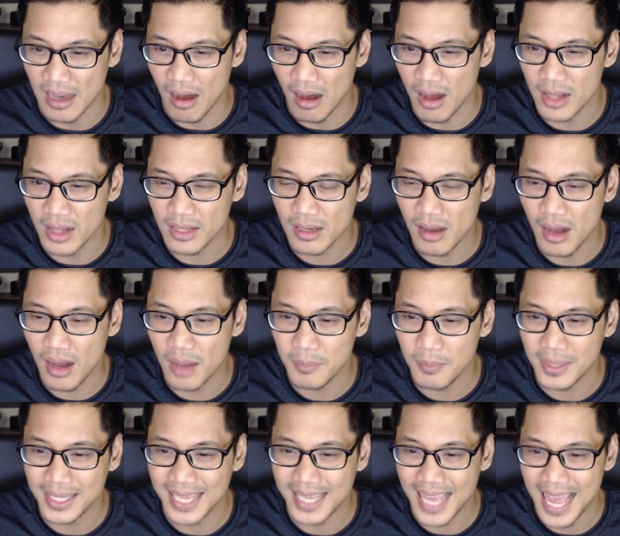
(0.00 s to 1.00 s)

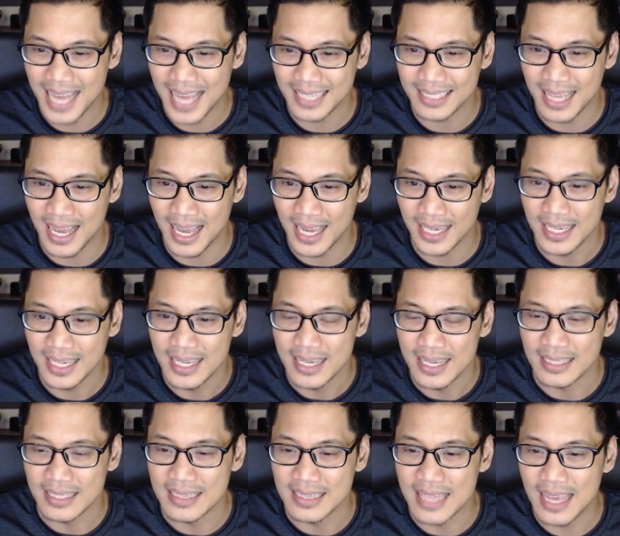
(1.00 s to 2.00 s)
uncommon cacti,
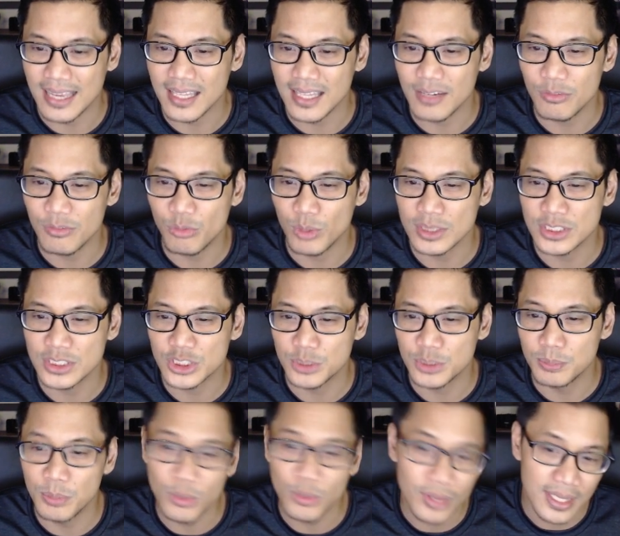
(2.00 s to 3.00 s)
-1
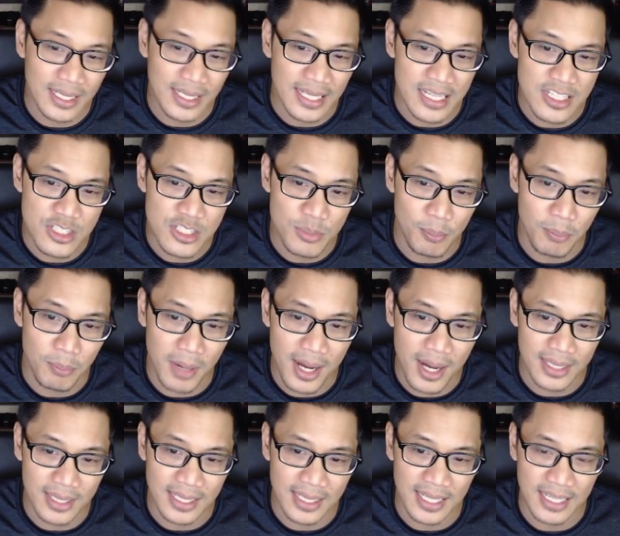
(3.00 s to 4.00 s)
spookiness,
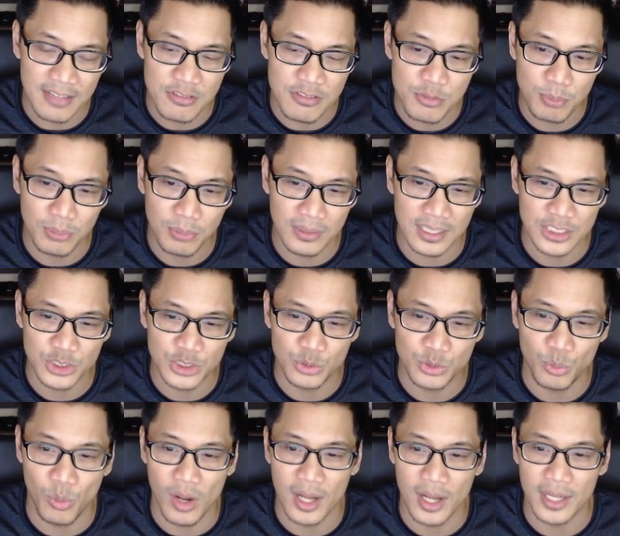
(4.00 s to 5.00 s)
but it gives
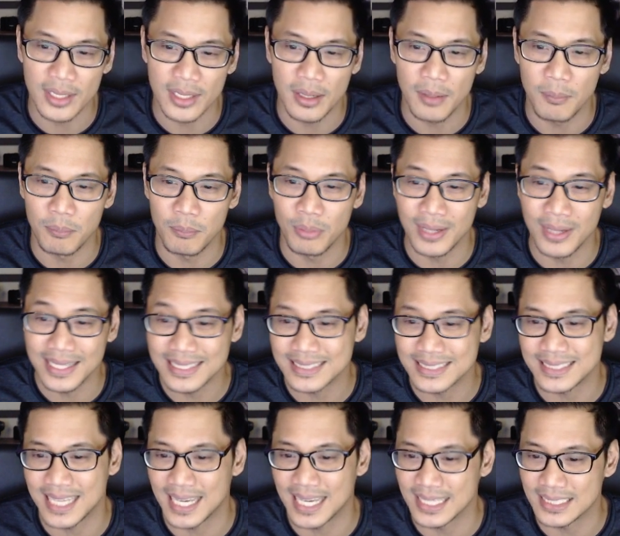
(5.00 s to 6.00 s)
+1 brain
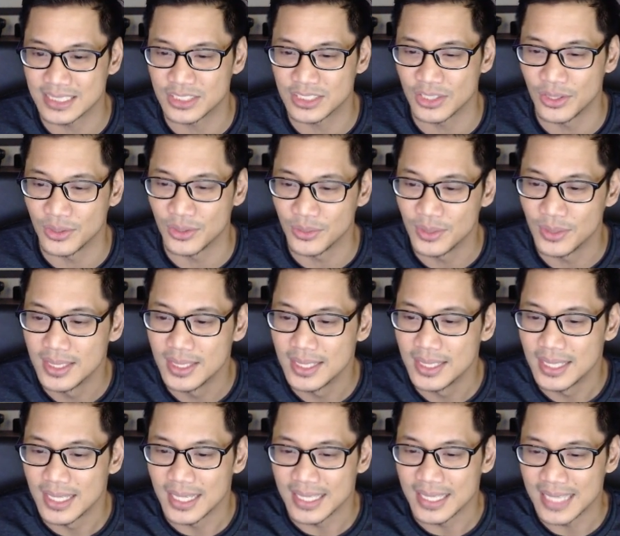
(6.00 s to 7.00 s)
size. So
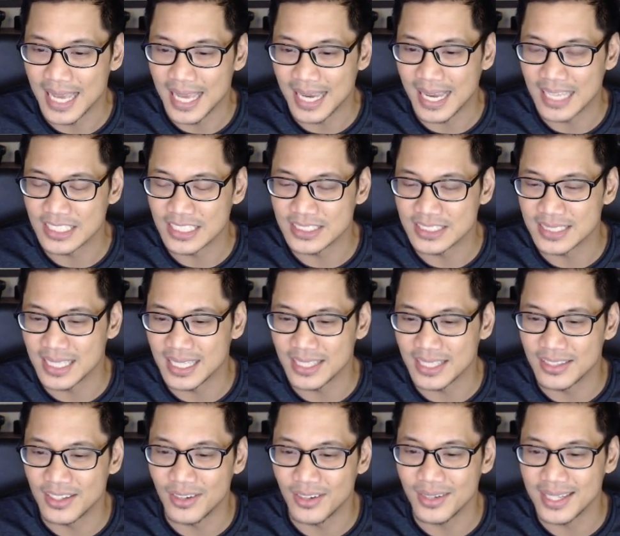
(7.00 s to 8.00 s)
yeah, guys,
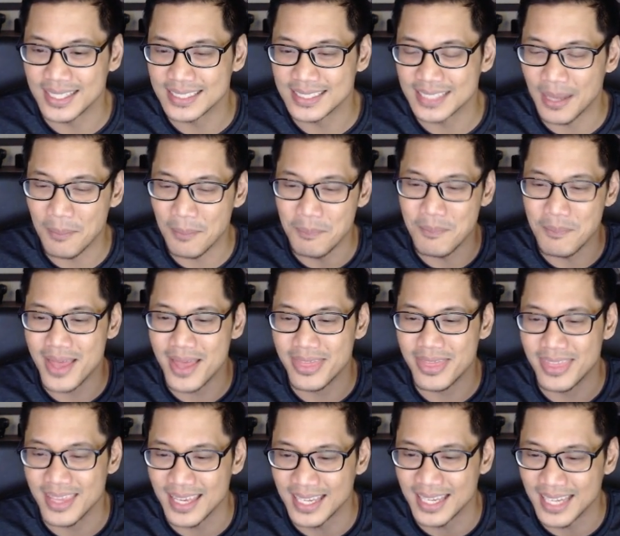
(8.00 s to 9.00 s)
there is a
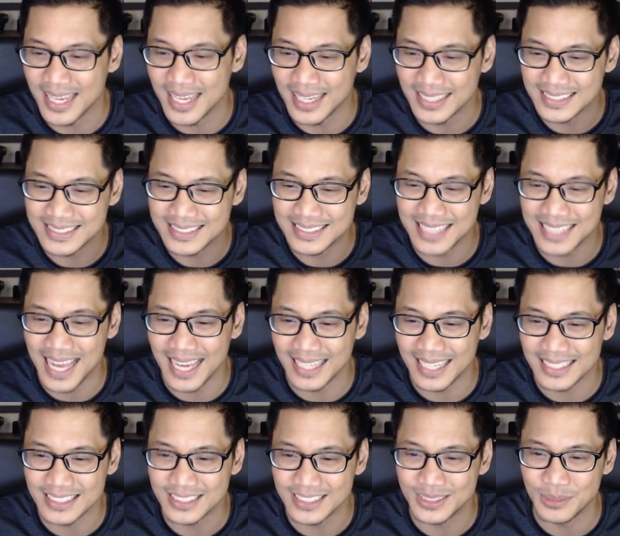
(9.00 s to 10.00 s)
method and a
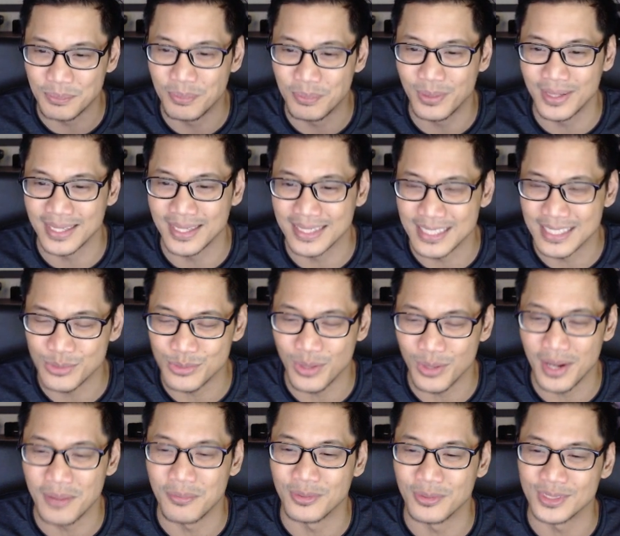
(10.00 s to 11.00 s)
science to putting these
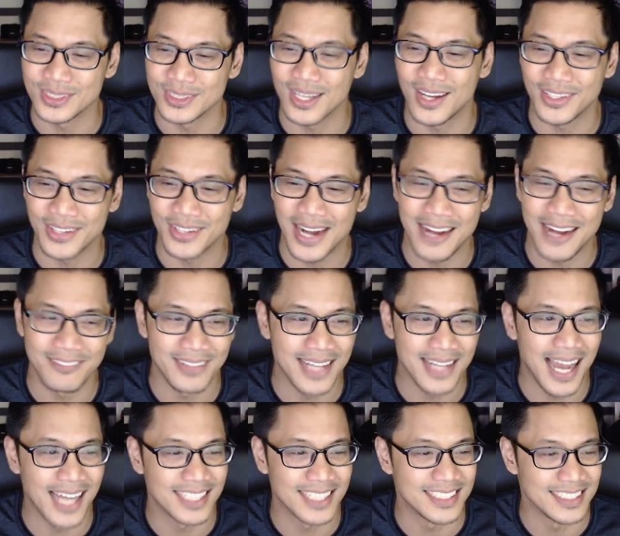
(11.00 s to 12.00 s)
wearables on your
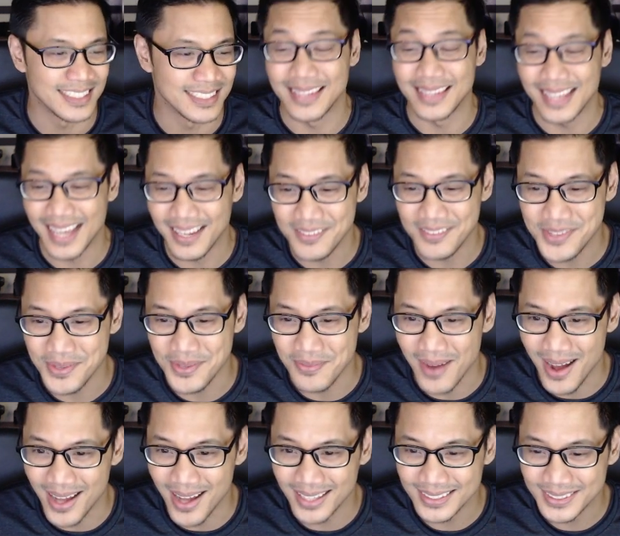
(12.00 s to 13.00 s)
Aavegotchis. I have some
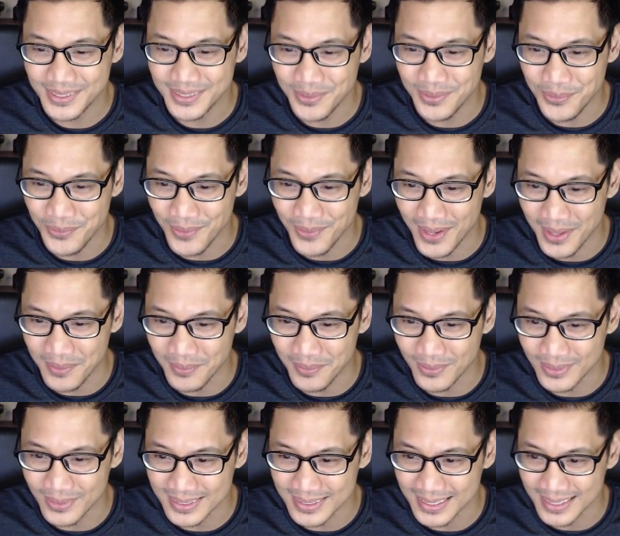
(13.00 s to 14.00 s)
awesome
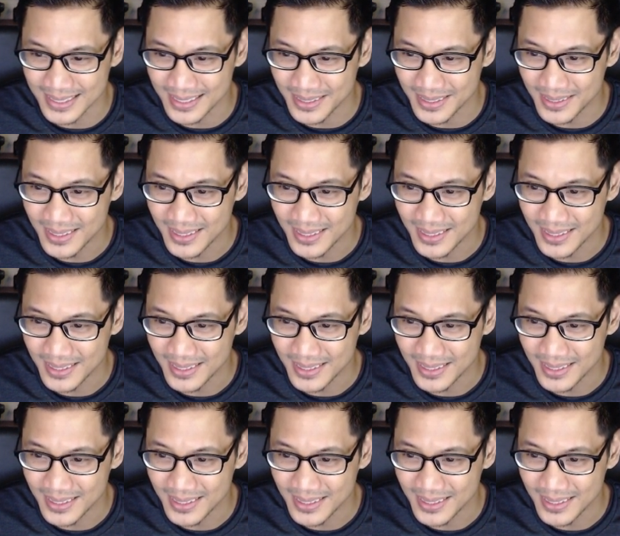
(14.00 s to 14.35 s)
wearables here.